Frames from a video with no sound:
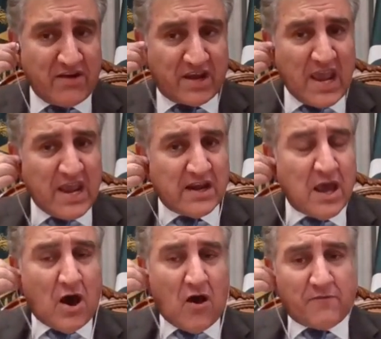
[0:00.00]
here
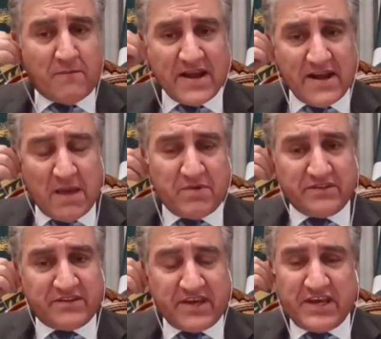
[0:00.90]
again, of my
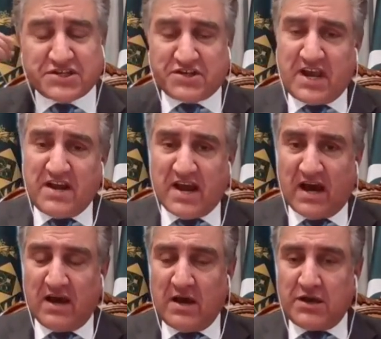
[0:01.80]
neighbor in the East,
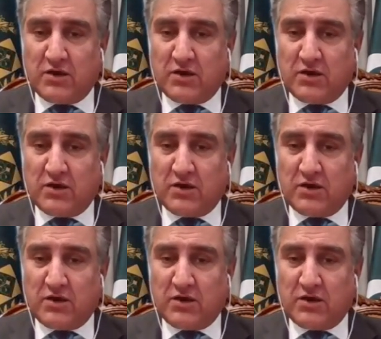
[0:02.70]
India.